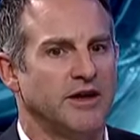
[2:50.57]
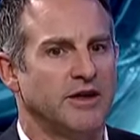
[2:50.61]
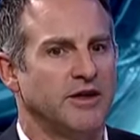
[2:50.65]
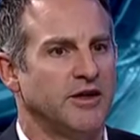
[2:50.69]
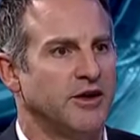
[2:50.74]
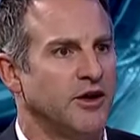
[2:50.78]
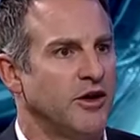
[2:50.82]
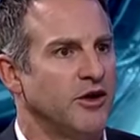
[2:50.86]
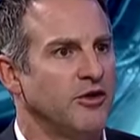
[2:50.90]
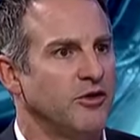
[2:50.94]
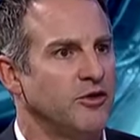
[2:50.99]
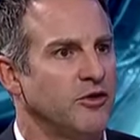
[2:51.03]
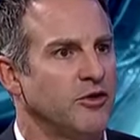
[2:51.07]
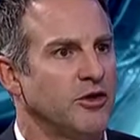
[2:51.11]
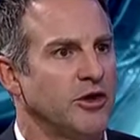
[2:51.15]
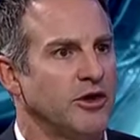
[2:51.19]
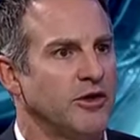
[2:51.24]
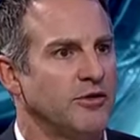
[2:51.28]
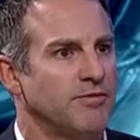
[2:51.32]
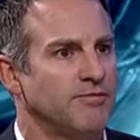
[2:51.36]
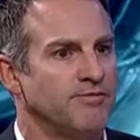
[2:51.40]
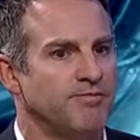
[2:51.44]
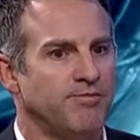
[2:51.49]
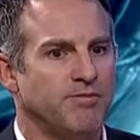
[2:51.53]
you know, you
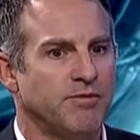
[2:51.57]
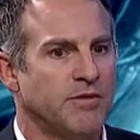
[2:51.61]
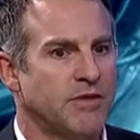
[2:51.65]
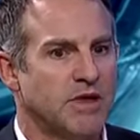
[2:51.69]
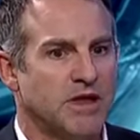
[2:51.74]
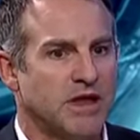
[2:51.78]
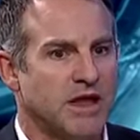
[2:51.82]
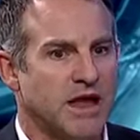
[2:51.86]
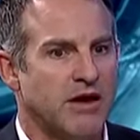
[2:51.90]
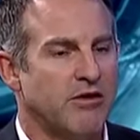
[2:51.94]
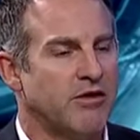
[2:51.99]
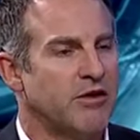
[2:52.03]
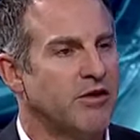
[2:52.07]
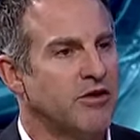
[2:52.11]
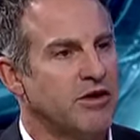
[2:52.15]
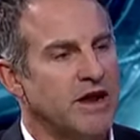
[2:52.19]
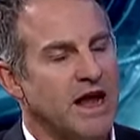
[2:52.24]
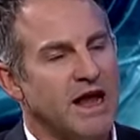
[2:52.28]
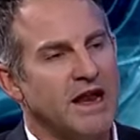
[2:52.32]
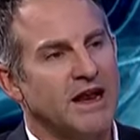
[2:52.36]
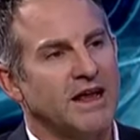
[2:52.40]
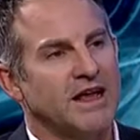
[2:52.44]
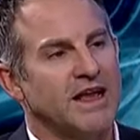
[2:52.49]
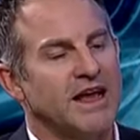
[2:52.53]
can carry on
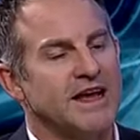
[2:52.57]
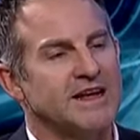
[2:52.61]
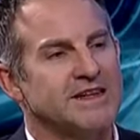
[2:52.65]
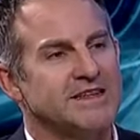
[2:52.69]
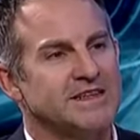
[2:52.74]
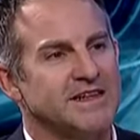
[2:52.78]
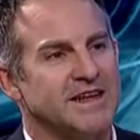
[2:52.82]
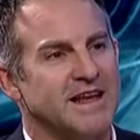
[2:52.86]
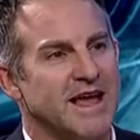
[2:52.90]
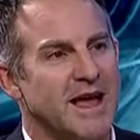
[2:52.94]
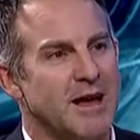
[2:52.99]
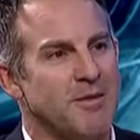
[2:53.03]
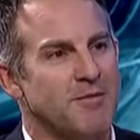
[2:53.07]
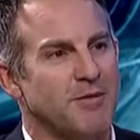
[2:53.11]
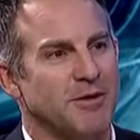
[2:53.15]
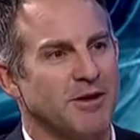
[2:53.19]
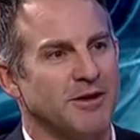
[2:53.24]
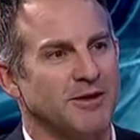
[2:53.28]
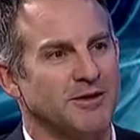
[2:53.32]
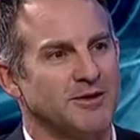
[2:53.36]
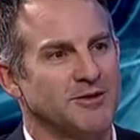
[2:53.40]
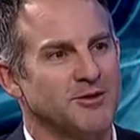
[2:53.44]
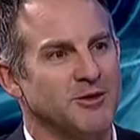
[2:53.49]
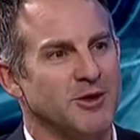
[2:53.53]
allocating
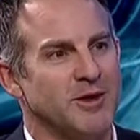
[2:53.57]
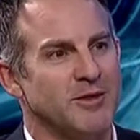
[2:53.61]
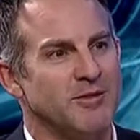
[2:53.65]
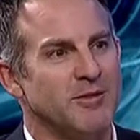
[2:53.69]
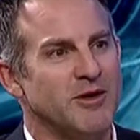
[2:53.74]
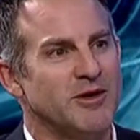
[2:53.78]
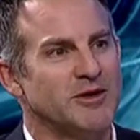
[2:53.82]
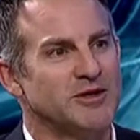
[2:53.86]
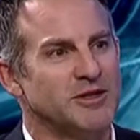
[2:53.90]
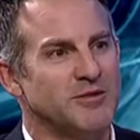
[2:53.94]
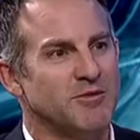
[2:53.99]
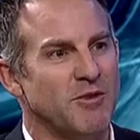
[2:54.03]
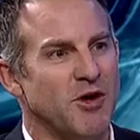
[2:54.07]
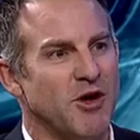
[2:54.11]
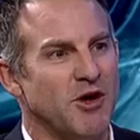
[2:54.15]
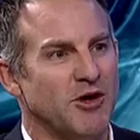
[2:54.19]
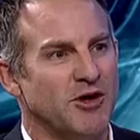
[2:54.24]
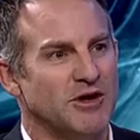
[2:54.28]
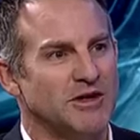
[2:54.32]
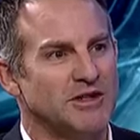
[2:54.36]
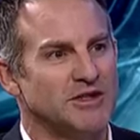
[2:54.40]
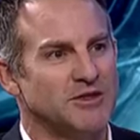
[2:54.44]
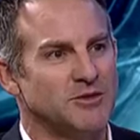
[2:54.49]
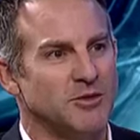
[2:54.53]
capital to emerging
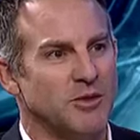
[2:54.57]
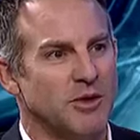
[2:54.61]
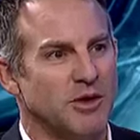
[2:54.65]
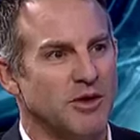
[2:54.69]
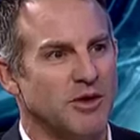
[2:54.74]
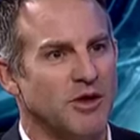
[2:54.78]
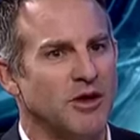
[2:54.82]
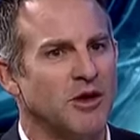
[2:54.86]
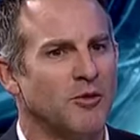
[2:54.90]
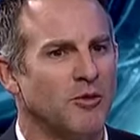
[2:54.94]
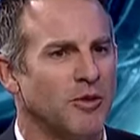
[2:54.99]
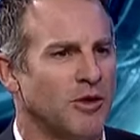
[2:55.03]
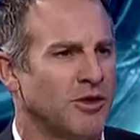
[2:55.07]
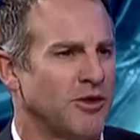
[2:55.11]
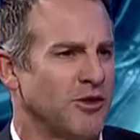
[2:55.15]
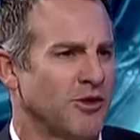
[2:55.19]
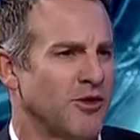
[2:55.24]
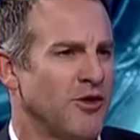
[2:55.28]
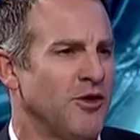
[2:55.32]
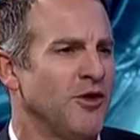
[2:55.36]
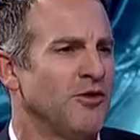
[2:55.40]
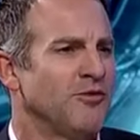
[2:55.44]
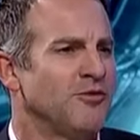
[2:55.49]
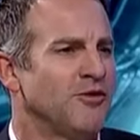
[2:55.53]
markets with the
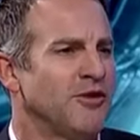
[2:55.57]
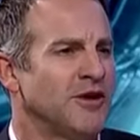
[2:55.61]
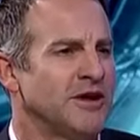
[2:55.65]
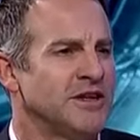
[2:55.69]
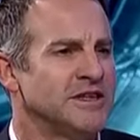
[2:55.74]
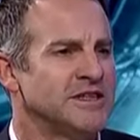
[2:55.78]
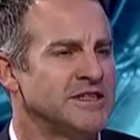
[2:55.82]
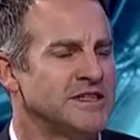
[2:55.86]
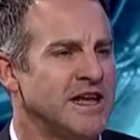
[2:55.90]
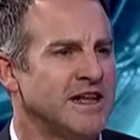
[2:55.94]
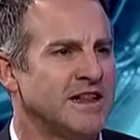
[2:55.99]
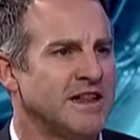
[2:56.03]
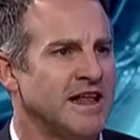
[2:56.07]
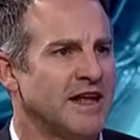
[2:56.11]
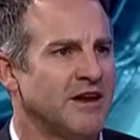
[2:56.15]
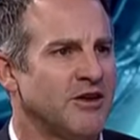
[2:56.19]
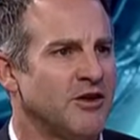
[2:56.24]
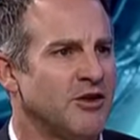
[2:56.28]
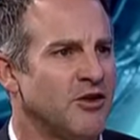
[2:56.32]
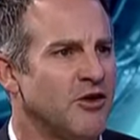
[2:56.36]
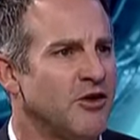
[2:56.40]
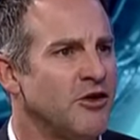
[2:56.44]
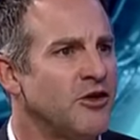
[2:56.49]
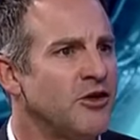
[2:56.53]
confidence that
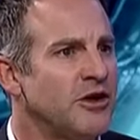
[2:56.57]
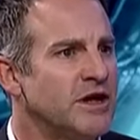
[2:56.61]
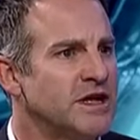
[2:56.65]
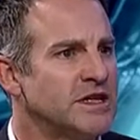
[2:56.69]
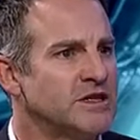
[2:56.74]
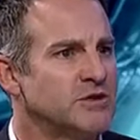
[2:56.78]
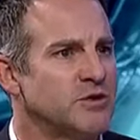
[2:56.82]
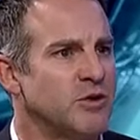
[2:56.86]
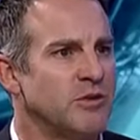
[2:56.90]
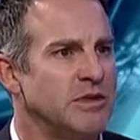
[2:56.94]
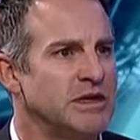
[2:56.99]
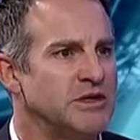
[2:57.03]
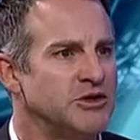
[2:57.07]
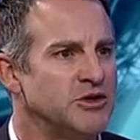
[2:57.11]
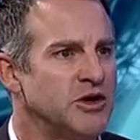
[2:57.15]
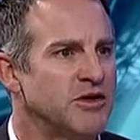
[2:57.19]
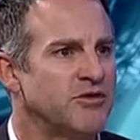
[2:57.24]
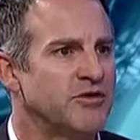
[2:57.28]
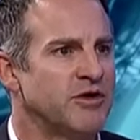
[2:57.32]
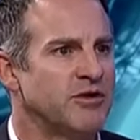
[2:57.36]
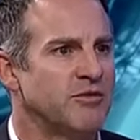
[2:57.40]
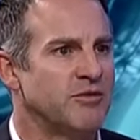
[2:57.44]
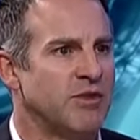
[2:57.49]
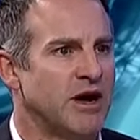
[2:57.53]
earnings will be
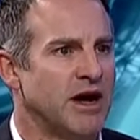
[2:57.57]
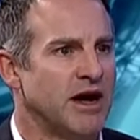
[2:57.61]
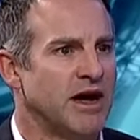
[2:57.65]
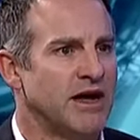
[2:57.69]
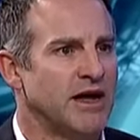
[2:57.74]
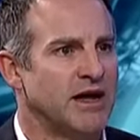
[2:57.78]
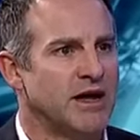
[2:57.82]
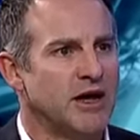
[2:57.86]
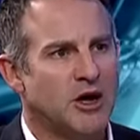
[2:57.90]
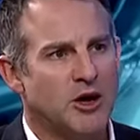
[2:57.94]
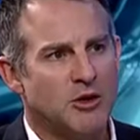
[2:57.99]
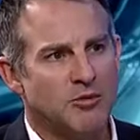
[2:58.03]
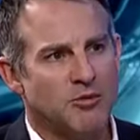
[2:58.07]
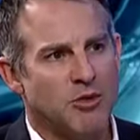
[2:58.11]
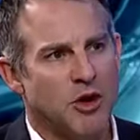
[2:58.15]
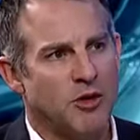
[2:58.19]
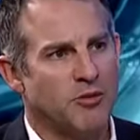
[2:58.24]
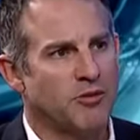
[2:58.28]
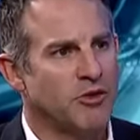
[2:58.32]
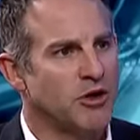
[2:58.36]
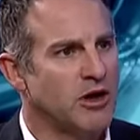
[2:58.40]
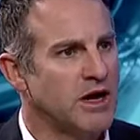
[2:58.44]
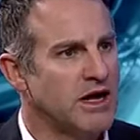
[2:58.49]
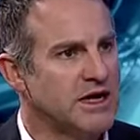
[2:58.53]
driven by
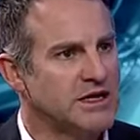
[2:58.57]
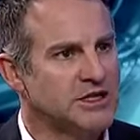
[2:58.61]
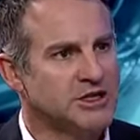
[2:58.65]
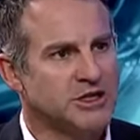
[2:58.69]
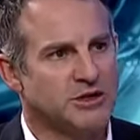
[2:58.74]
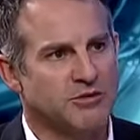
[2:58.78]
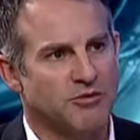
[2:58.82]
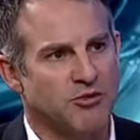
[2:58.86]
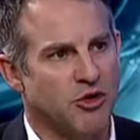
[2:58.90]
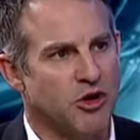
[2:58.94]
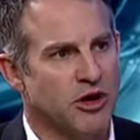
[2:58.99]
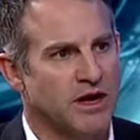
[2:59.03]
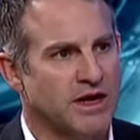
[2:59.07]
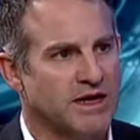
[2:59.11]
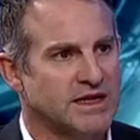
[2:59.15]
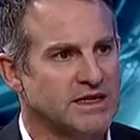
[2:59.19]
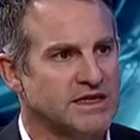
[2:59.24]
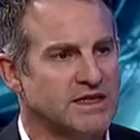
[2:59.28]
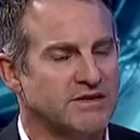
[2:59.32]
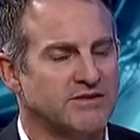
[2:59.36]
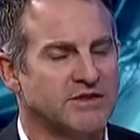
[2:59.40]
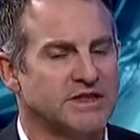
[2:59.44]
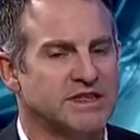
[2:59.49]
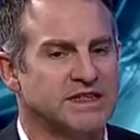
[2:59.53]
population
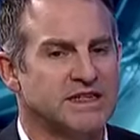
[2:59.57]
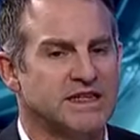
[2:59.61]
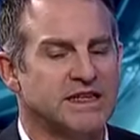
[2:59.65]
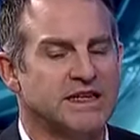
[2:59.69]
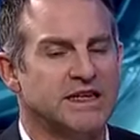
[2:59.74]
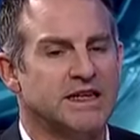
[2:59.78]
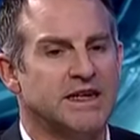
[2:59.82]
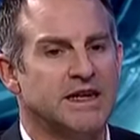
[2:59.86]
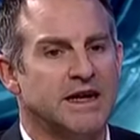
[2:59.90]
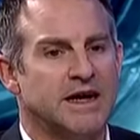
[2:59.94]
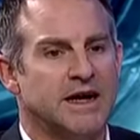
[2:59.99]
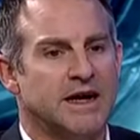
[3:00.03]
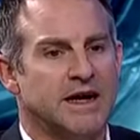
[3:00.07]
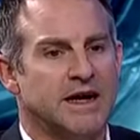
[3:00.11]
productivity,